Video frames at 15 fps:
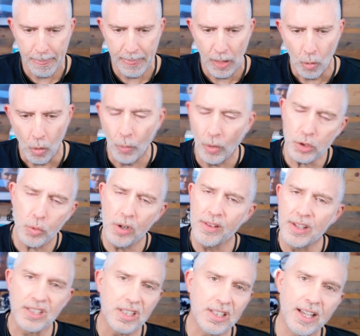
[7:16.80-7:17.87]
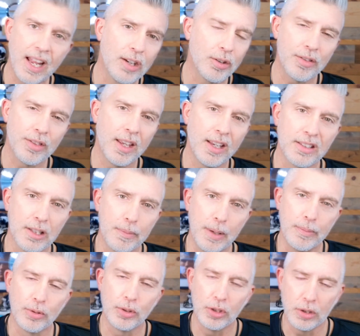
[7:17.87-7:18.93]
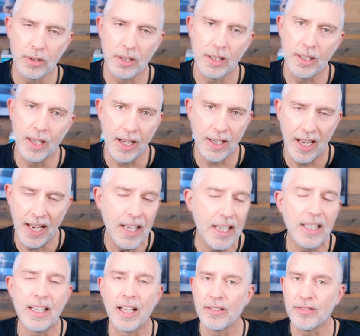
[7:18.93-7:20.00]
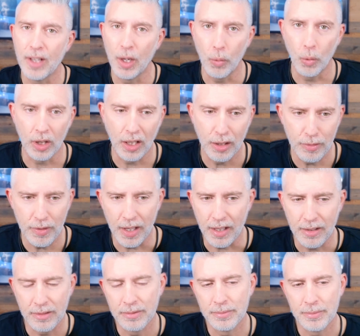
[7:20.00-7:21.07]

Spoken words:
Well, what's one of the standard things that people do at any kind of networking event?